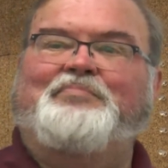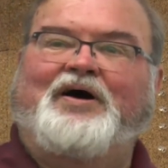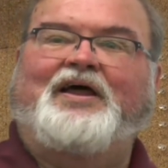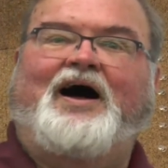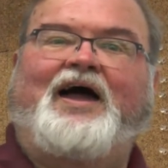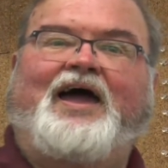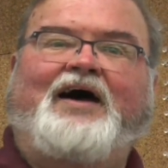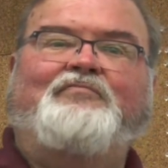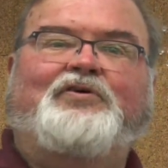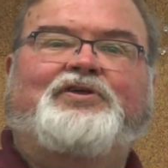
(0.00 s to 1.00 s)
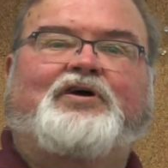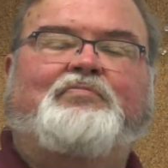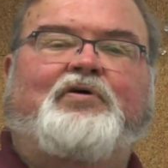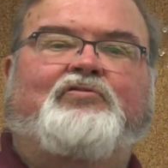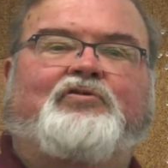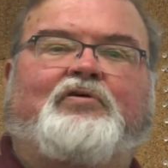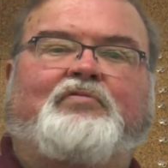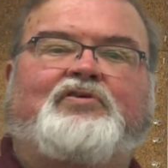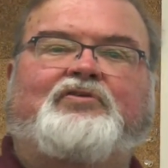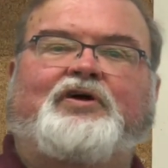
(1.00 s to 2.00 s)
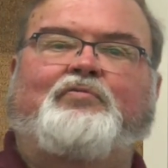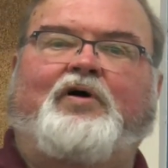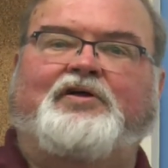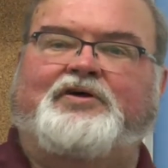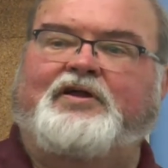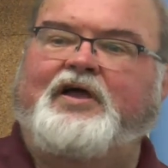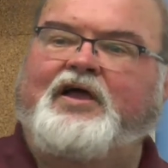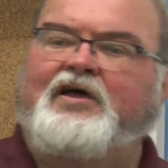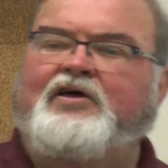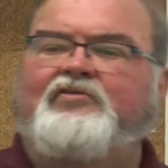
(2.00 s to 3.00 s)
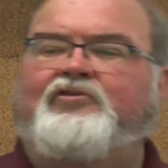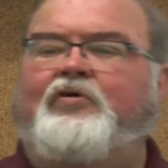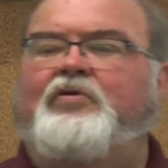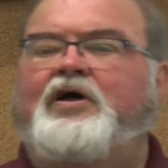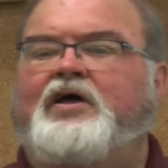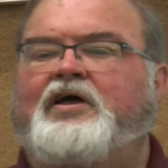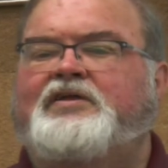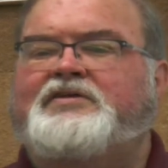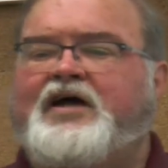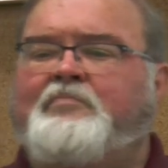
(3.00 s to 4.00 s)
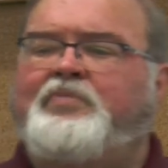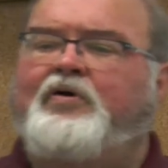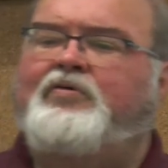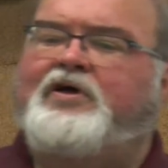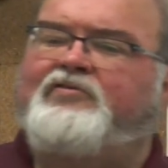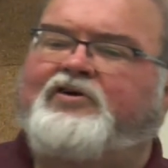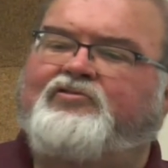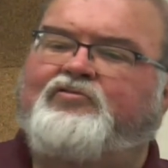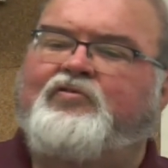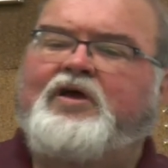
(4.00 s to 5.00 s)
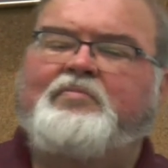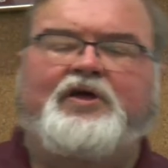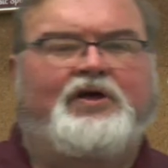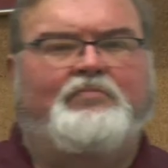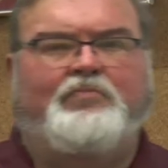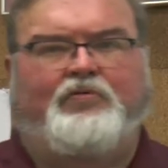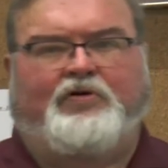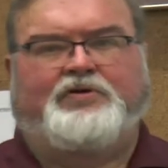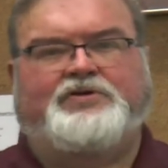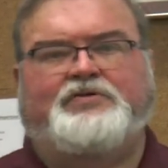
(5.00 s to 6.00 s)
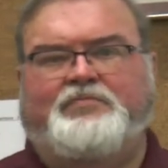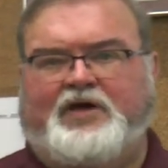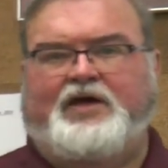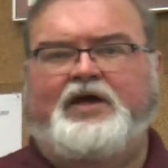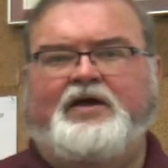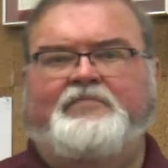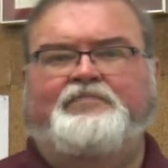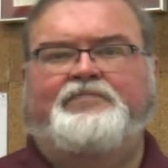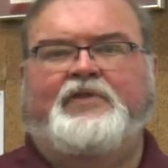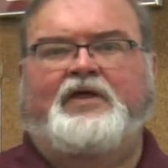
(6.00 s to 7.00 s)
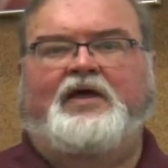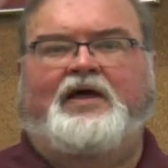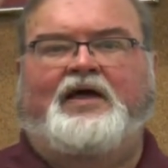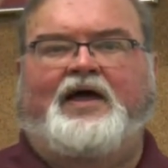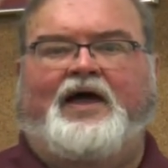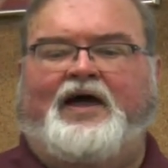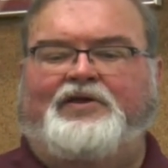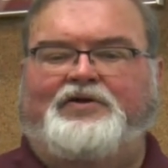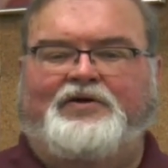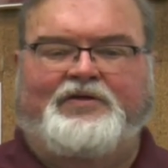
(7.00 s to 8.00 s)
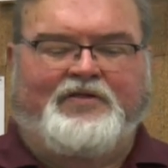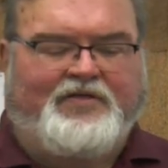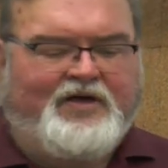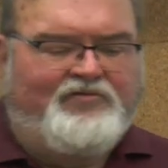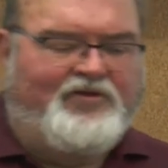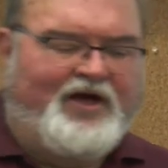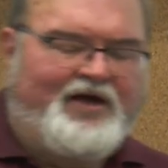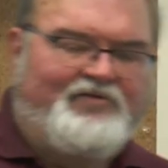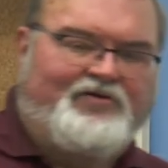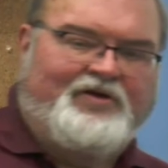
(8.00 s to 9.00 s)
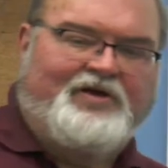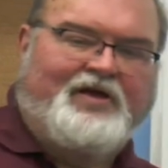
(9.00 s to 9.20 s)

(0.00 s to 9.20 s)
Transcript: but I have what the composer originally wanted. So, tempo is extremely important to me, and these days,